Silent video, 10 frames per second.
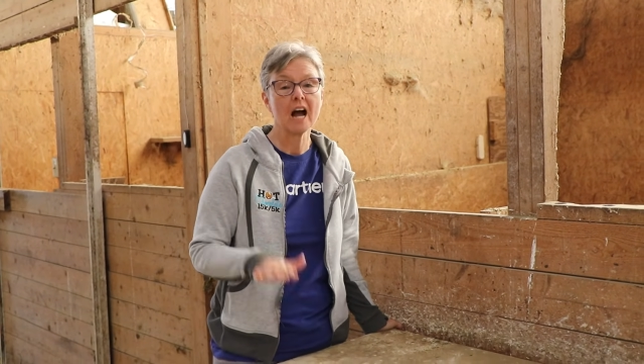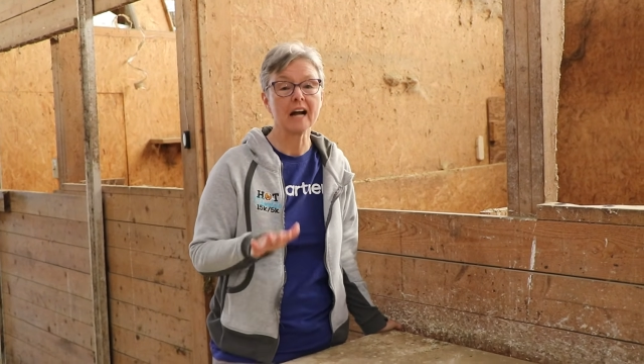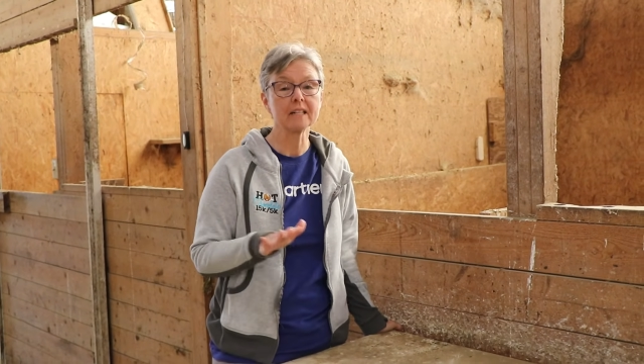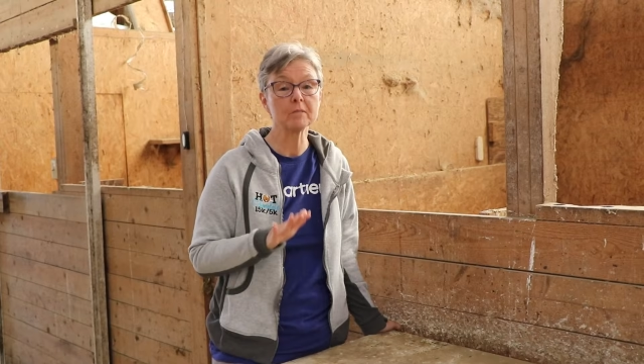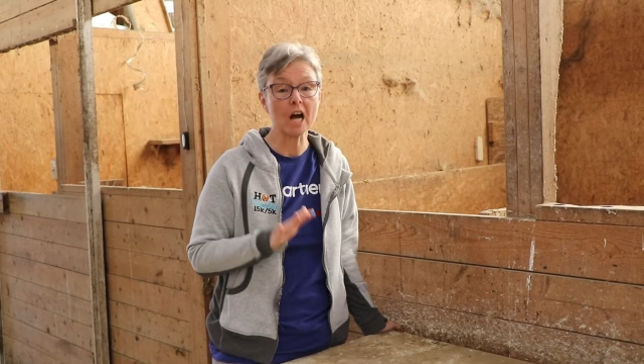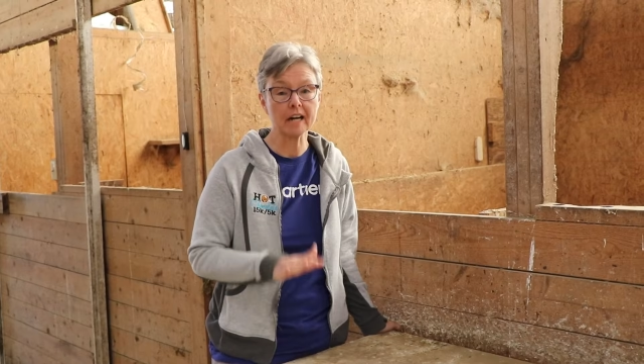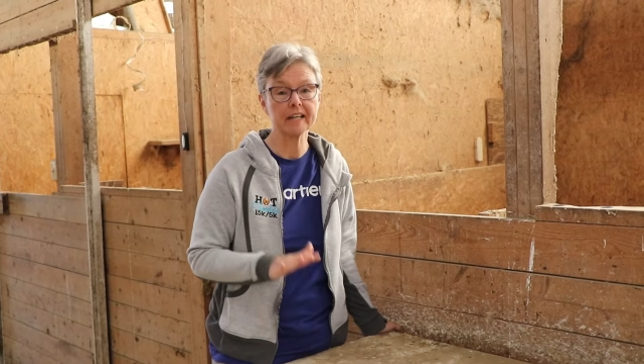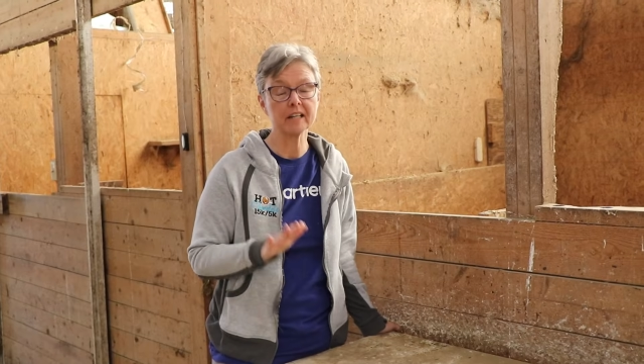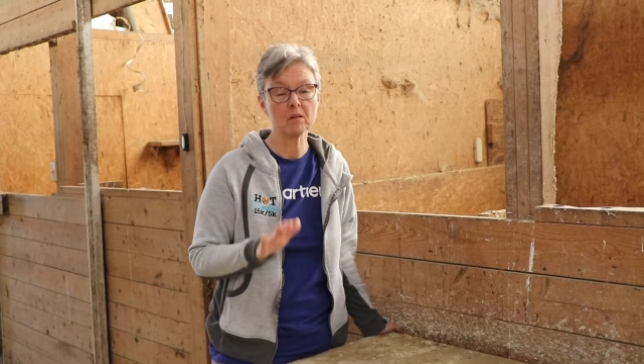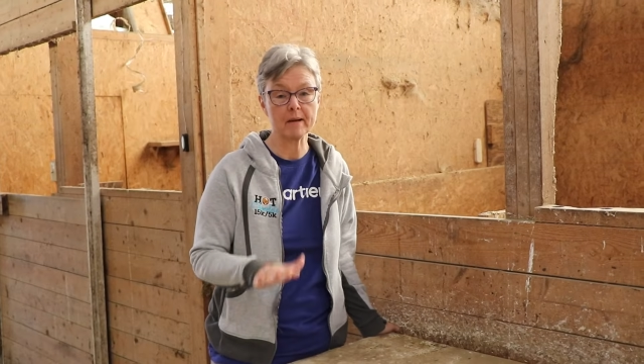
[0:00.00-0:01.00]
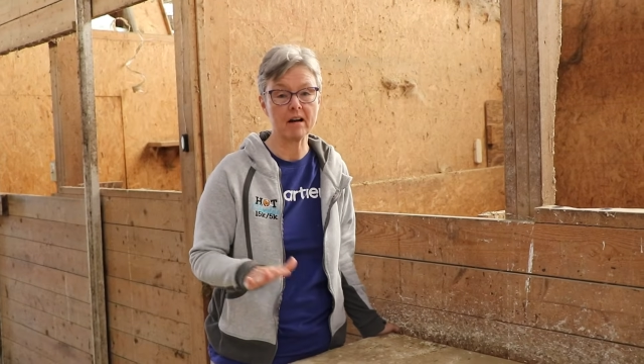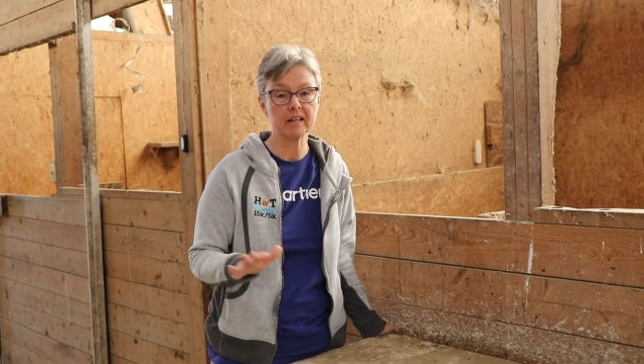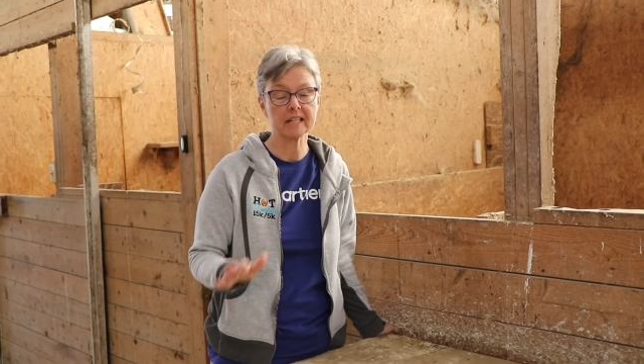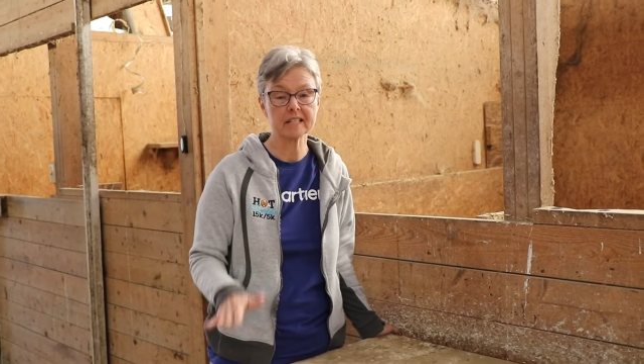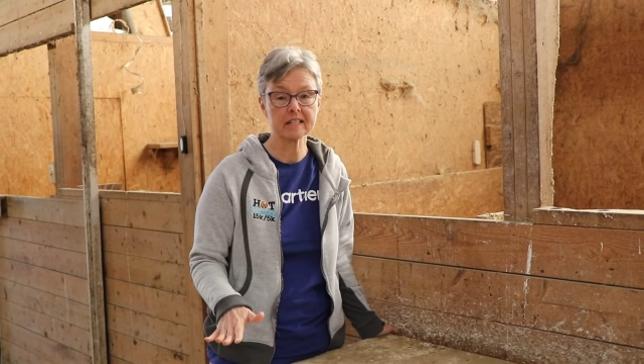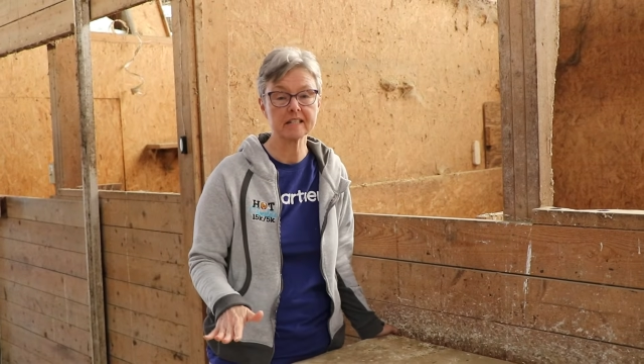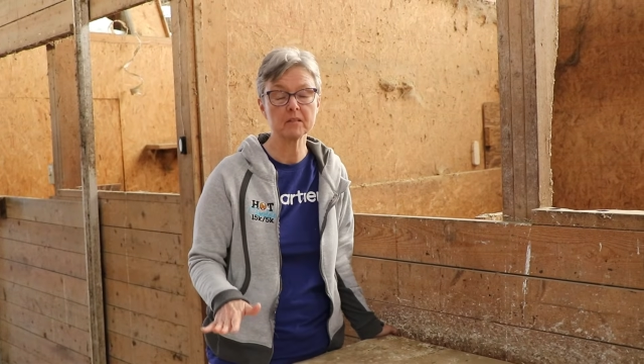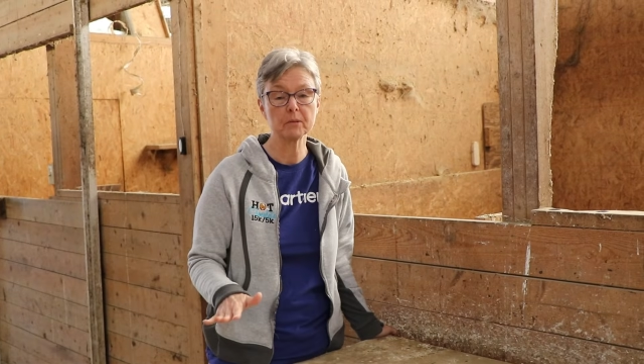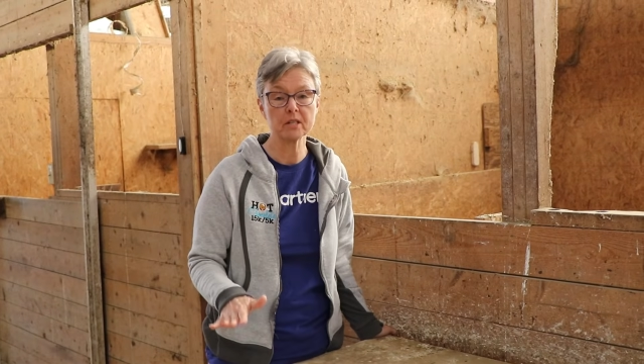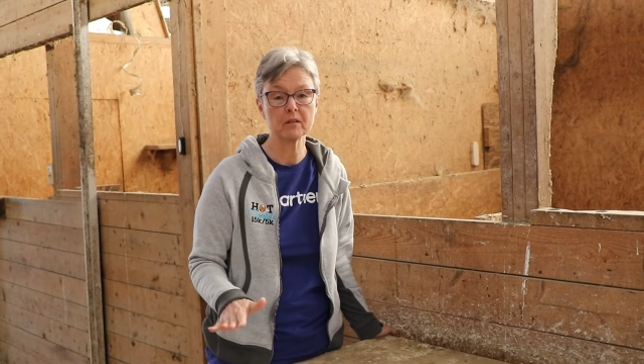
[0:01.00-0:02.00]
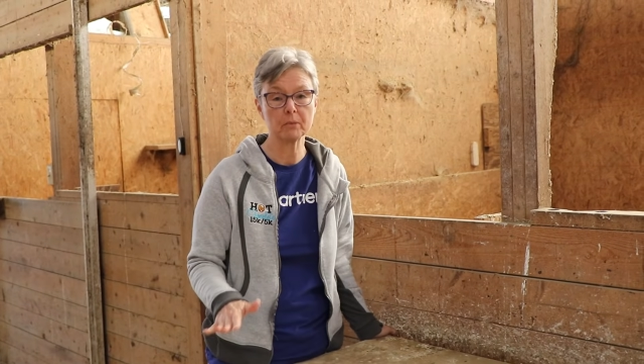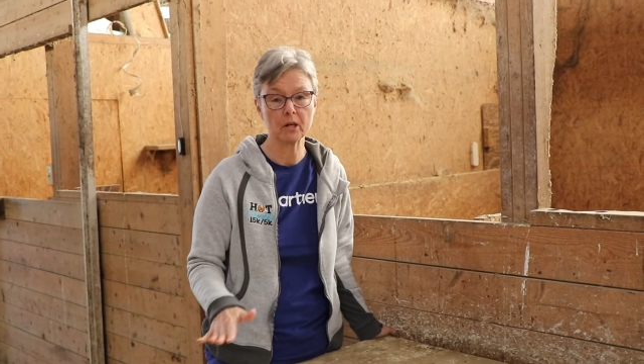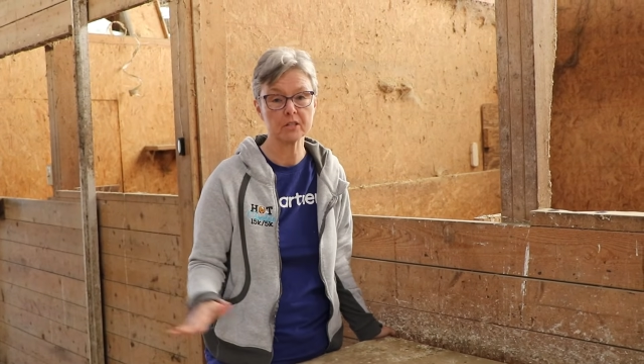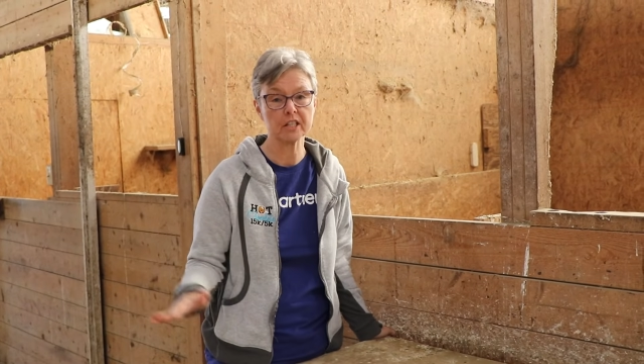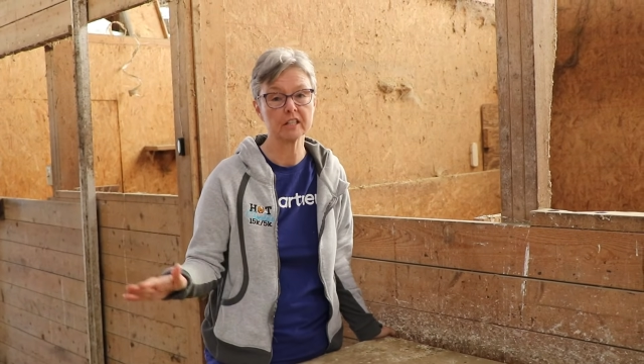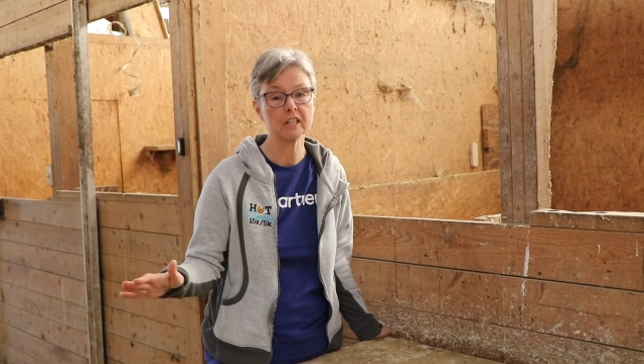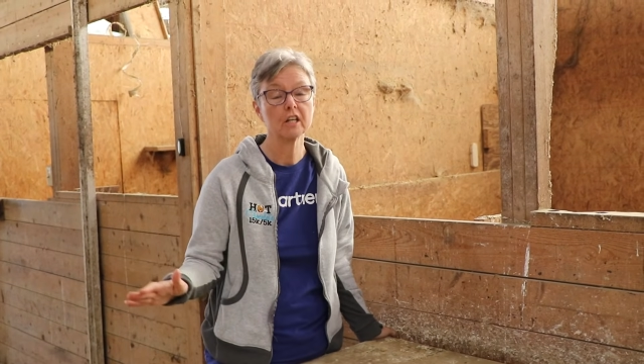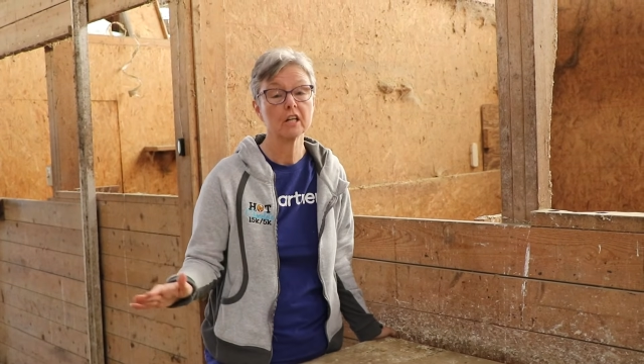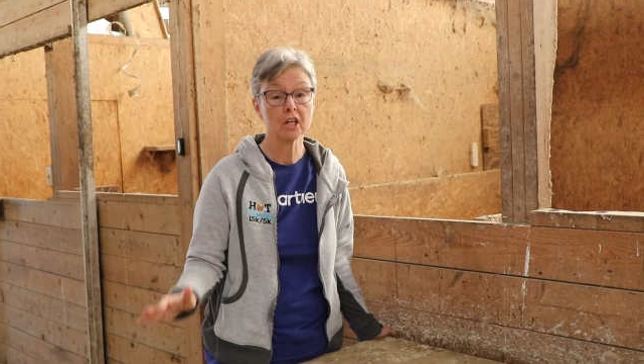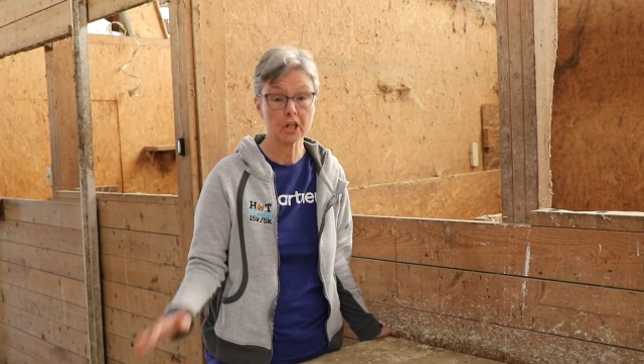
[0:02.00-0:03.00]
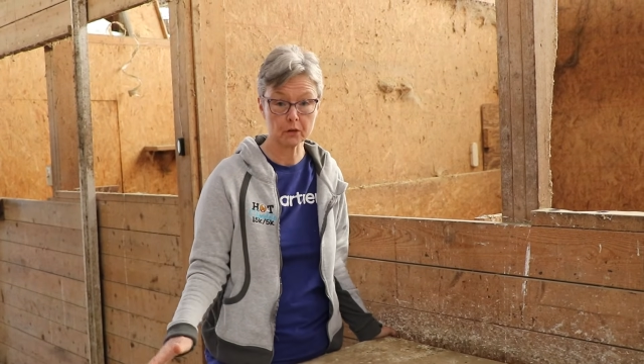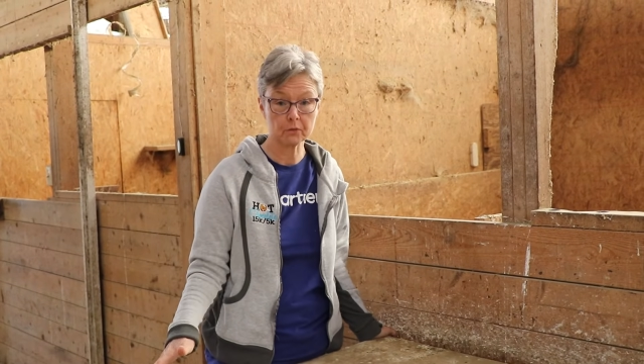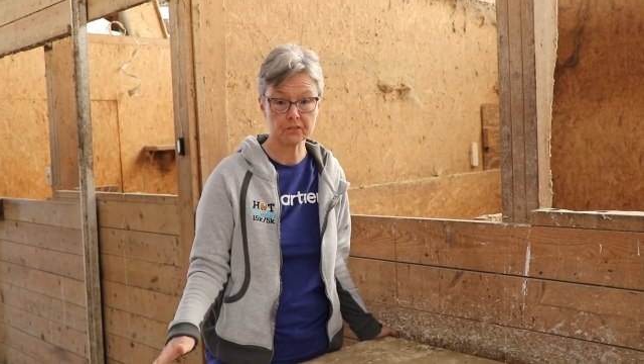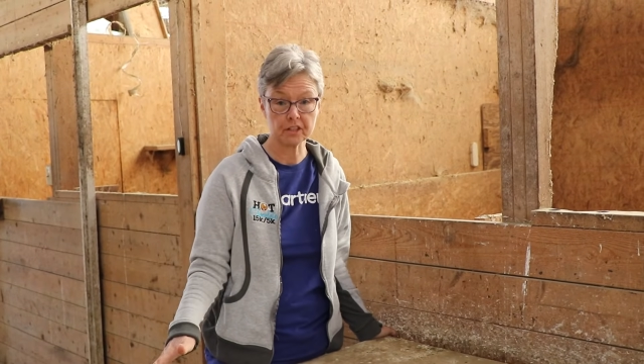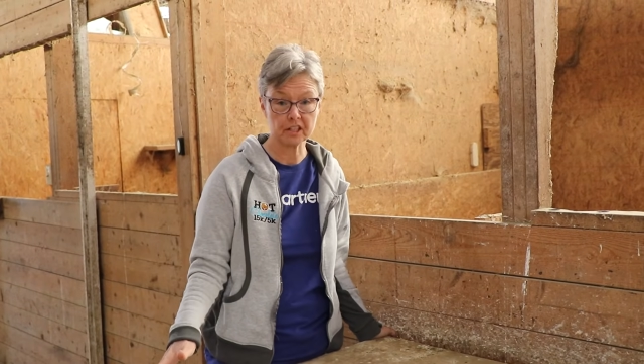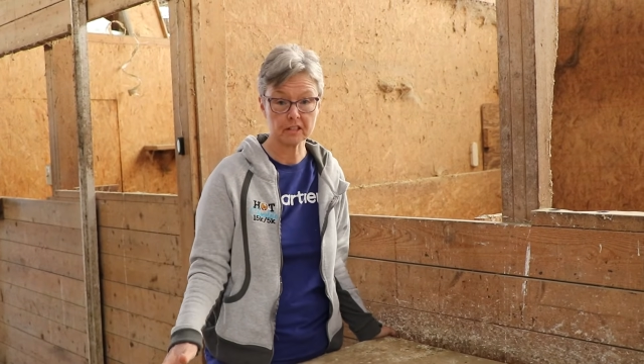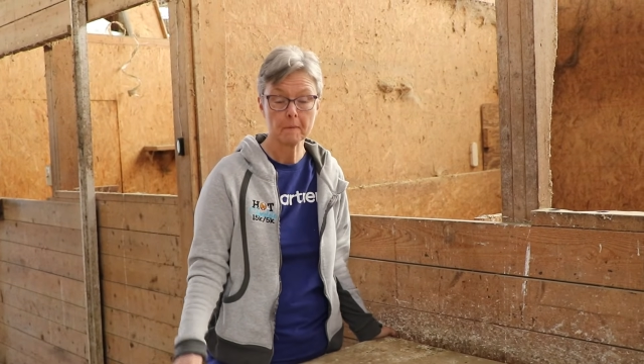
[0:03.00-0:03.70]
I am talking about a 16% protein goat feed.